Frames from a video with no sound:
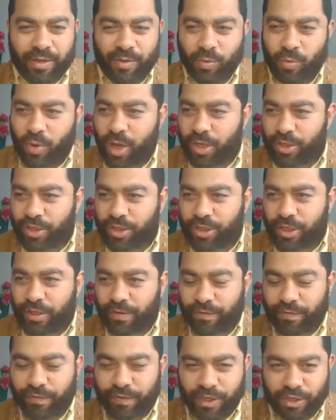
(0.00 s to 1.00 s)

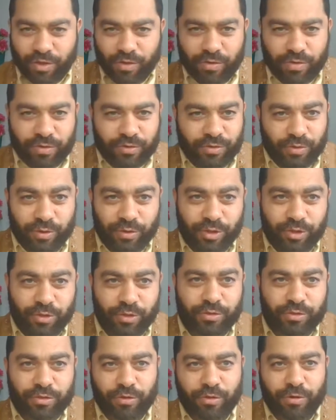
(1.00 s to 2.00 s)
watching videos on
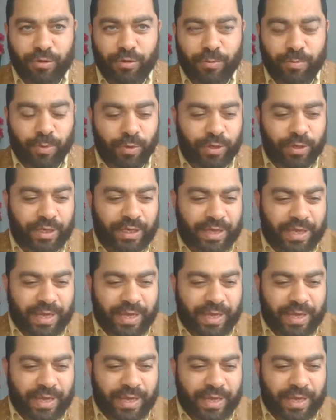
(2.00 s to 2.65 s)
YouTube on